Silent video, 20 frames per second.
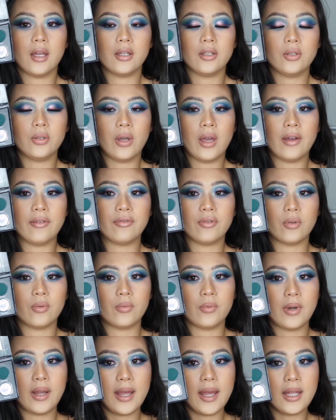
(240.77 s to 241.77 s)
You have your
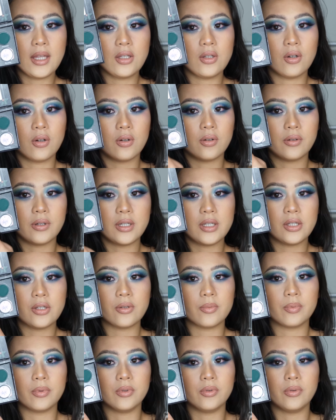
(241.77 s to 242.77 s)
red, your orange,
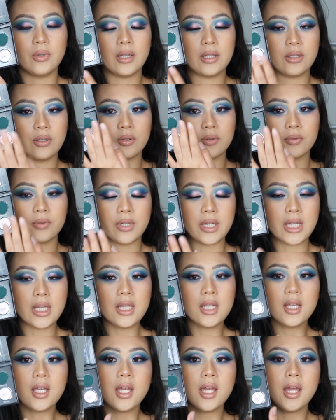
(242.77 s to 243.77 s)
your blue, and your
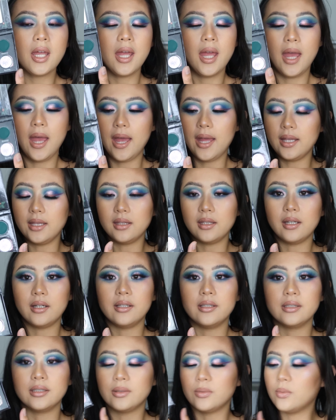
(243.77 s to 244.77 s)
green. And
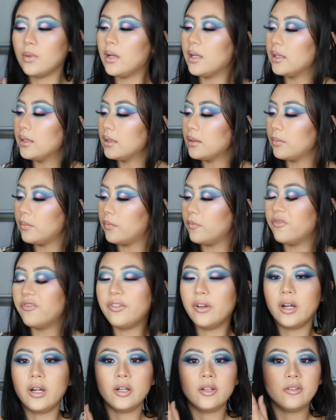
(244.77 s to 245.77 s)
there is one
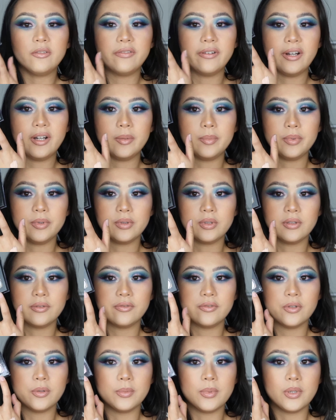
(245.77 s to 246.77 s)
very
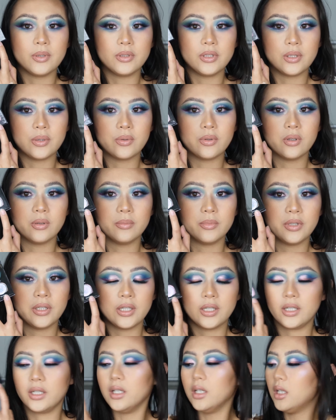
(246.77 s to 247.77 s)
beautiful multi-chrome
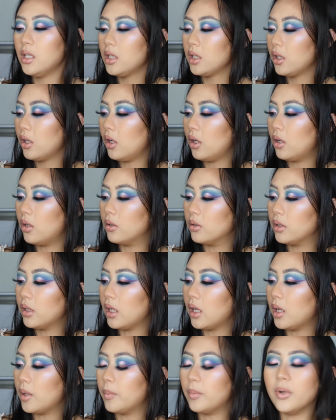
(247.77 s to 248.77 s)
here called
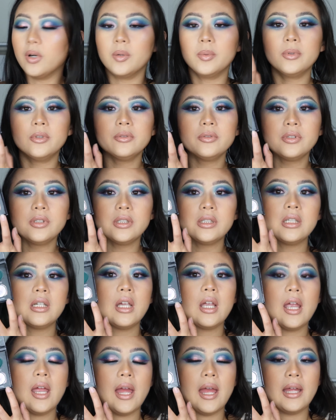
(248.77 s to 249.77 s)
Baubles,
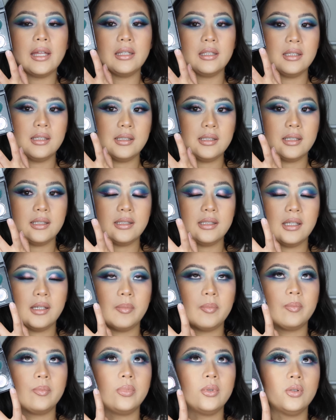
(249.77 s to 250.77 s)
and this is
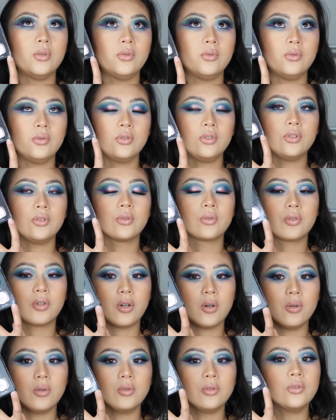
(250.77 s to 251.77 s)
a blue to
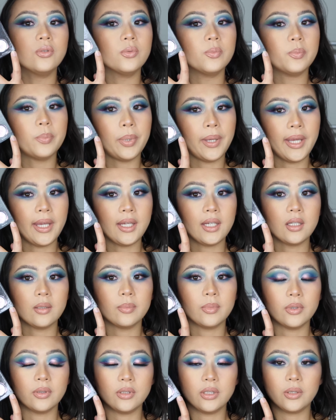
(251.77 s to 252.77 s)
gold to
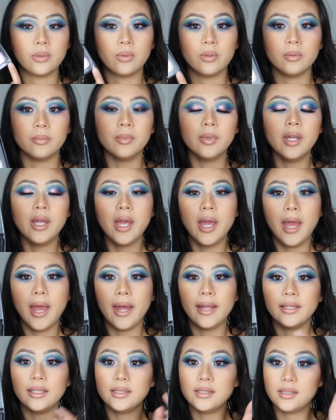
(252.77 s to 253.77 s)
pink multi-chrome,
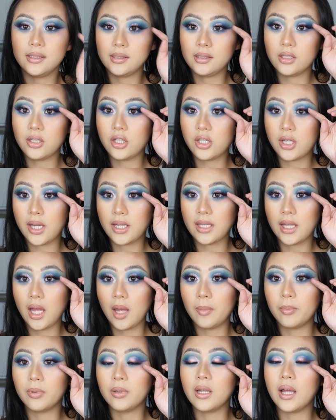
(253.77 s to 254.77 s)
and this is the shade that
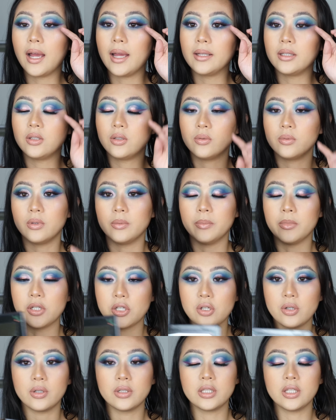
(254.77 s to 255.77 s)
I applied to the
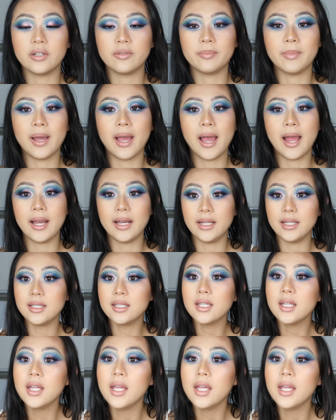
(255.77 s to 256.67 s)
majority of my eyelid.